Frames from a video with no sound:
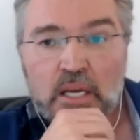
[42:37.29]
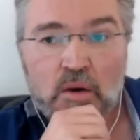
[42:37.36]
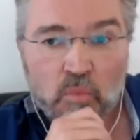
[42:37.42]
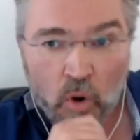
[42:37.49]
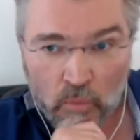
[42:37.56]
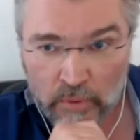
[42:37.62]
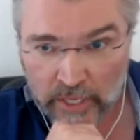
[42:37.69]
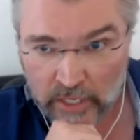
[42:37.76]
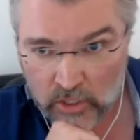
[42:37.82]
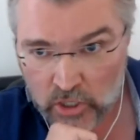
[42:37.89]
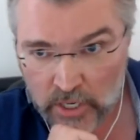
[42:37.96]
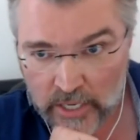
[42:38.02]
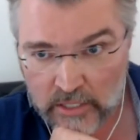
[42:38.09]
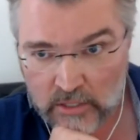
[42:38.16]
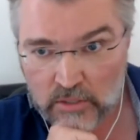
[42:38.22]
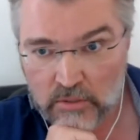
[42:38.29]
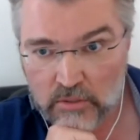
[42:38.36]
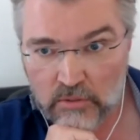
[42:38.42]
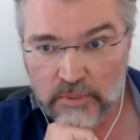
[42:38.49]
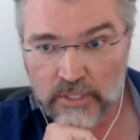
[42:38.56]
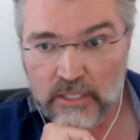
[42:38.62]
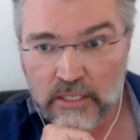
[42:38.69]
What we are trying to
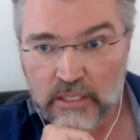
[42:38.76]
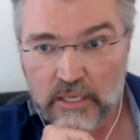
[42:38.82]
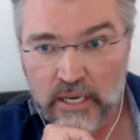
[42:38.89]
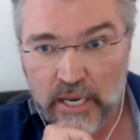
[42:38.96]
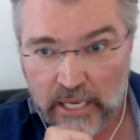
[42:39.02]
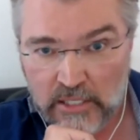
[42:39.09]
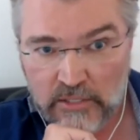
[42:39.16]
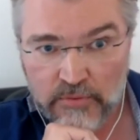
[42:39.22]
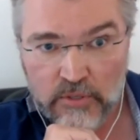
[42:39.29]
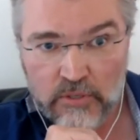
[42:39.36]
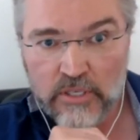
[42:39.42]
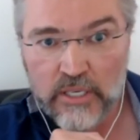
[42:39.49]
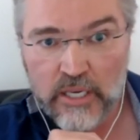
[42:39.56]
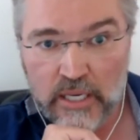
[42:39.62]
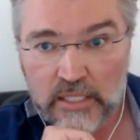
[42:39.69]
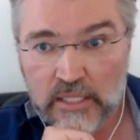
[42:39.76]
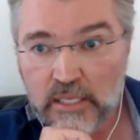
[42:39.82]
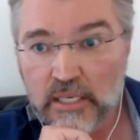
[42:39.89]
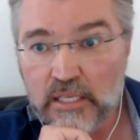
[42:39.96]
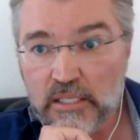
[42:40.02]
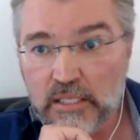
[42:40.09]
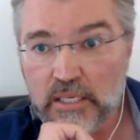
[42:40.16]
do within the next few years
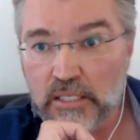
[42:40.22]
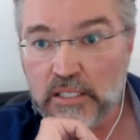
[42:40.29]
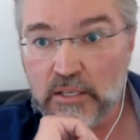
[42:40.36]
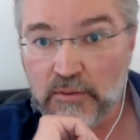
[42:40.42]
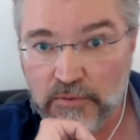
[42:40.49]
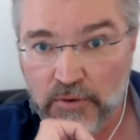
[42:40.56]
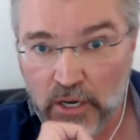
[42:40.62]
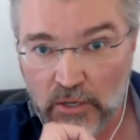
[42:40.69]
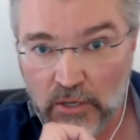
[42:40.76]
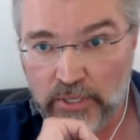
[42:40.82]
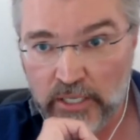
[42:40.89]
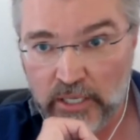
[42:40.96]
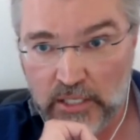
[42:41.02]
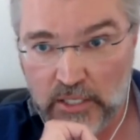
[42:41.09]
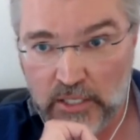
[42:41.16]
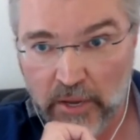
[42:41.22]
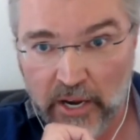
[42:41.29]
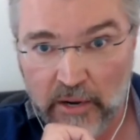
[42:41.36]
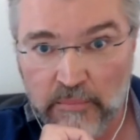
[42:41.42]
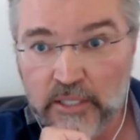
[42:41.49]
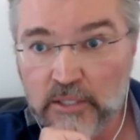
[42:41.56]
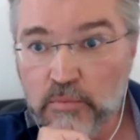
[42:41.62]
is the following
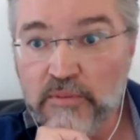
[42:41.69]
experiment.